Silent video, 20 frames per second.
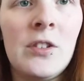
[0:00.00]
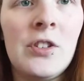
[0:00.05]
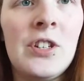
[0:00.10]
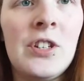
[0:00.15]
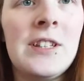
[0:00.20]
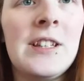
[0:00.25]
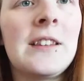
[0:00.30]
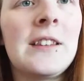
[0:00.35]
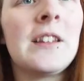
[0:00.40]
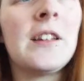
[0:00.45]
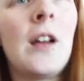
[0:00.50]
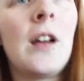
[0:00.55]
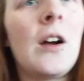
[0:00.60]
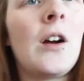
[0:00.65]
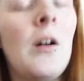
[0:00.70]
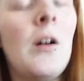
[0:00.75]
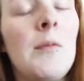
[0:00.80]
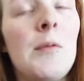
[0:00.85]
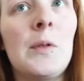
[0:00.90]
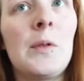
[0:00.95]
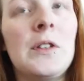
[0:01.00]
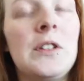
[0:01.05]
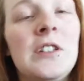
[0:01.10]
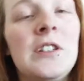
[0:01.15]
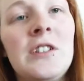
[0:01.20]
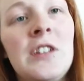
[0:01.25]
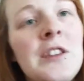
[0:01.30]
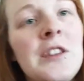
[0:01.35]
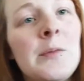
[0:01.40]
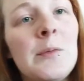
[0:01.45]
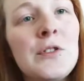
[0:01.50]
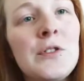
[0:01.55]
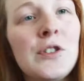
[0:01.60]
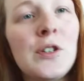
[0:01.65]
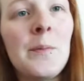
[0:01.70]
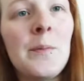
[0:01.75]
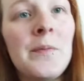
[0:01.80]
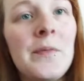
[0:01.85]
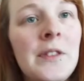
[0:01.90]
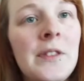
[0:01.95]
She said that I can't remember what she said. There
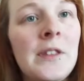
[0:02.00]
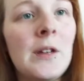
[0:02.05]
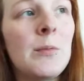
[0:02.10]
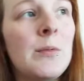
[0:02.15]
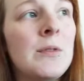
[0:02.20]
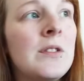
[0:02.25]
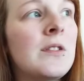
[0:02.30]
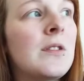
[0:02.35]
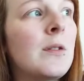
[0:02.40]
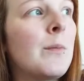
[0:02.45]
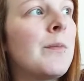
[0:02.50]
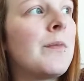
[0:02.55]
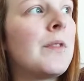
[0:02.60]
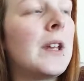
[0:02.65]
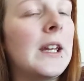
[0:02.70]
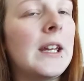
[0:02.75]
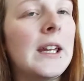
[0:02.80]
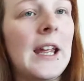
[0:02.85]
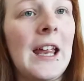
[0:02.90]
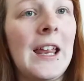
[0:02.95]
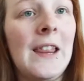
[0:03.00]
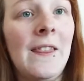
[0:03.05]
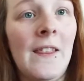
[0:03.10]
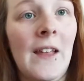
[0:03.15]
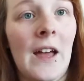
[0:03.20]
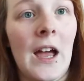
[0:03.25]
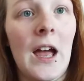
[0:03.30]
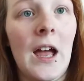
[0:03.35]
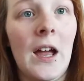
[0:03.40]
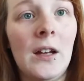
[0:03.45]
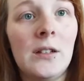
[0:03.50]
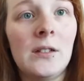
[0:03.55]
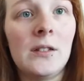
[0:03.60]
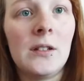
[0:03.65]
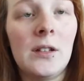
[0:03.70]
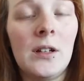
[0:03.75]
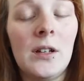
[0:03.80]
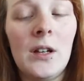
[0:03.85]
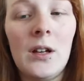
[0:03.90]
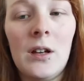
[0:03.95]
was something in there.
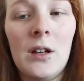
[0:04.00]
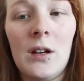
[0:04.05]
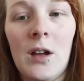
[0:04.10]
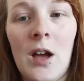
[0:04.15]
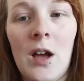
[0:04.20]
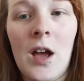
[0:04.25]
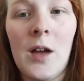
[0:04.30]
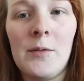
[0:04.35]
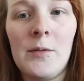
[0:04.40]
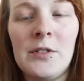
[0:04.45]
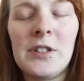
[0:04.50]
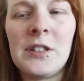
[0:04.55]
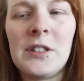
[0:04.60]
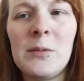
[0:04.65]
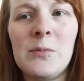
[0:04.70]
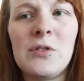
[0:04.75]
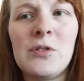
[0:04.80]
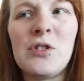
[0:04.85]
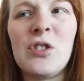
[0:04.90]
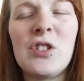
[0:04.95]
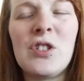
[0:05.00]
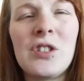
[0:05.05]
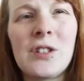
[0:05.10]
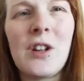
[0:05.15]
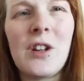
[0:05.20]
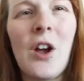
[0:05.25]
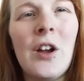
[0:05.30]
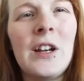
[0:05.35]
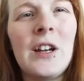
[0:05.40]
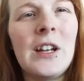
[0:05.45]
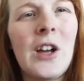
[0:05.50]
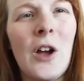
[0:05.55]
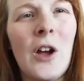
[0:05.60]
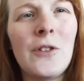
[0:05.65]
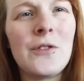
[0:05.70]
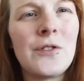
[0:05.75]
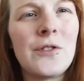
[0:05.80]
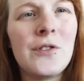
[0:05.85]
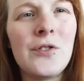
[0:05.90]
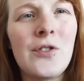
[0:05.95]
She said it was just slightly
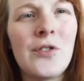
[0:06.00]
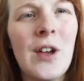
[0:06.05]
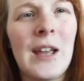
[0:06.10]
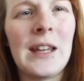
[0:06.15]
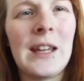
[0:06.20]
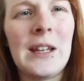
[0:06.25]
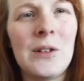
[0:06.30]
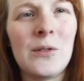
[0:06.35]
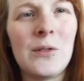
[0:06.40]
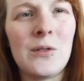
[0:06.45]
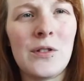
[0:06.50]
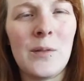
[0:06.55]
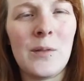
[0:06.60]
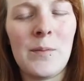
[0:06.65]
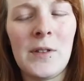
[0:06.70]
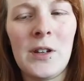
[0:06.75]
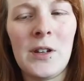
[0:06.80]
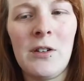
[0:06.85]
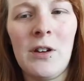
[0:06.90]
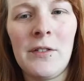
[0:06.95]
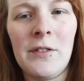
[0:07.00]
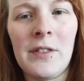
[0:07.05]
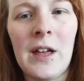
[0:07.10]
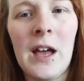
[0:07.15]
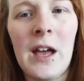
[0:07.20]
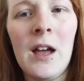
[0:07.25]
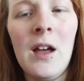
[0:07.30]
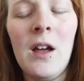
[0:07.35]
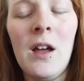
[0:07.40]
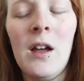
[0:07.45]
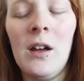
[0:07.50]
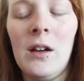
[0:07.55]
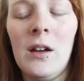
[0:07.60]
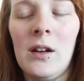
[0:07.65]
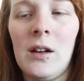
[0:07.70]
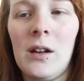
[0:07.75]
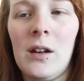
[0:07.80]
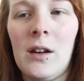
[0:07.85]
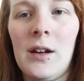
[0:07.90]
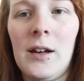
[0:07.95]
concentrated or something like that.
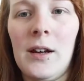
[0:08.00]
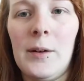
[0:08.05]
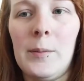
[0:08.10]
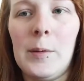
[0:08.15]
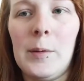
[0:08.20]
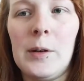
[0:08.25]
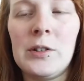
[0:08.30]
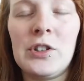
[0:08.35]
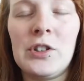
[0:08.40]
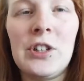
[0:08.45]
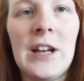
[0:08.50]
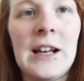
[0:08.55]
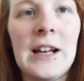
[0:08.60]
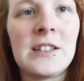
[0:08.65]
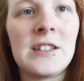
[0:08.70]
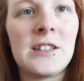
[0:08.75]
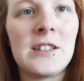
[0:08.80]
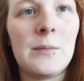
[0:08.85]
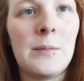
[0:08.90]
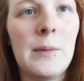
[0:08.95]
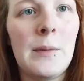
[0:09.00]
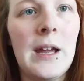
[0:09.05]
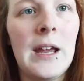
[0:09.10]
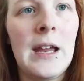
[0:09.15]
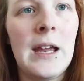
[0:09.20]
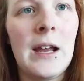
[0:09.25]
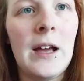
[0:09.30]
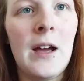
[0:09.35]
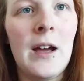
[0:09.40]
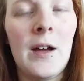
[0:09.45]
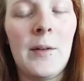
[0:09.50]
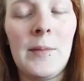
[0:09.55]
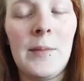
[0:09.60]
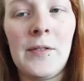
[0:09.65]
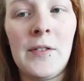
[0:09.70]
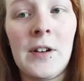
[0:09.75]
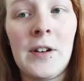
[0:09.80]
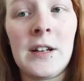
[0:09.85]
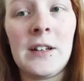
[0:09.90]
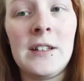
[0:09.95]
She asked me
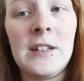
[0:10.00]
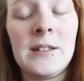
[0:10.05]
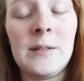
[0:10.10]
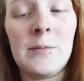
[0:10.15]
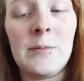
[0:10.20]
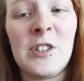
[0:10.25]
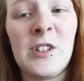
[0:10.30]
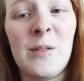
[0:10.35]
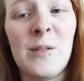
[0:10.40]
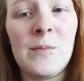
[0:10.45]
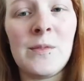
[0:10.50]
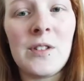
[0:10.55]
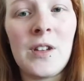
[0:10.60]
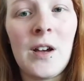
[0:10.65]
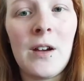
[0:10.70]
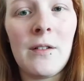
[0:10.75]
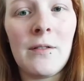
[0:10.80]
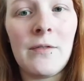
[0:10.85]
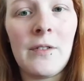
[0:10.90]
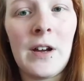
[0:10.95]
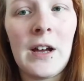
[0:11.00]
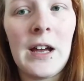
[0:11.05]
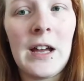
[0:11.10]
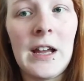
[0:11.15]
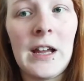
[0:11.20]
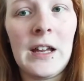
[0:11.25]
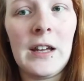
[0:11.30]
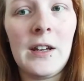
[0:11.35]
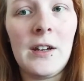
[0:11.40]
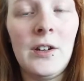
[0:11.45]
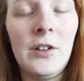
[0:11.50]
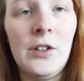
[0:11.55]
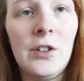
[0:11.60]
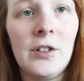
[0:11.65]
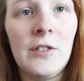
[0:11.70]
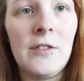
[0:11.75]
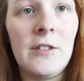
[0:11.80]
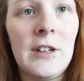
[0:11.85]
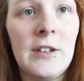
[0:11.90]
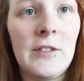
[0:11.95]
if I had any symptoms of a
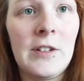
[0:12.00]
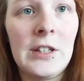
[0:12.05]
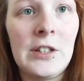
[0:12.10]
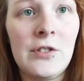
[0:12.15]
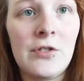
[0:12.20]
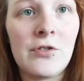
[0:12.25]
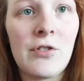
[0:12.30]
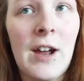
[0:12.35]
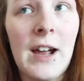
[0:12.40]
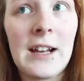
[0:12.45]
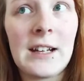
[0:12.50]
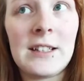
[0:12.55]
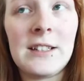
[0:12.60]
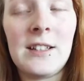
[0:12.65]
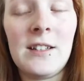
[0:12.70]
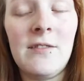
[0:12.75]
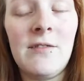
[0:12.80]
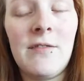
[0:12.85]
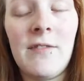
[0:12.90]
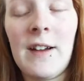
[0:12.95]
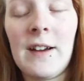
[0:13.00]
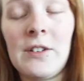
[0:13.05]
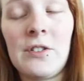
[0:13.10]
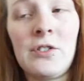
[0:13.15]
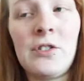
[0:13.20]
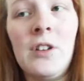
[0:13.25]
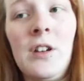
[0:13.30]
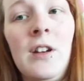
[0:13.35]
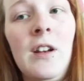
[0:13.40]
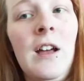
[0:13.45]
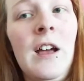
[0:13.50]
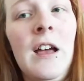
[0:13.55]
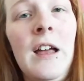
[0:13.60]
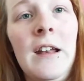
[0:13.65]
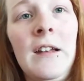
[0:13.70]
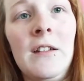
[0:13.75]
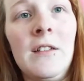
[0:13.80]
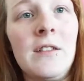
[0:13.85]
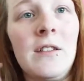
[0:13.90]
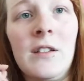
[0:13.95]
urinary tract infection,
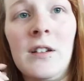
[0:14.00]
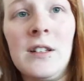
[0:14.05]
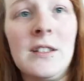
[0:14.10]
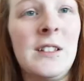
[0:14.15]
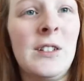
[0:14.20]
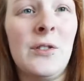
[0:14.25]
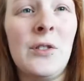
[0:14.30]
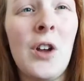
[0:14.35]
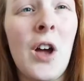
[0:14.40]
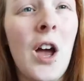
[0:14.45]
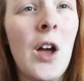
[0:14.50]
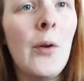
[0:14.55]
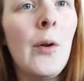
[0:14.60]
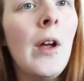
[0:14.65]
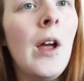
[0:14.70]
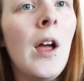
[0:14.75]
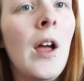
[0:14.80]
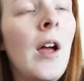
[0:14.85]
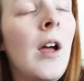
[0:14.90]
and I said no.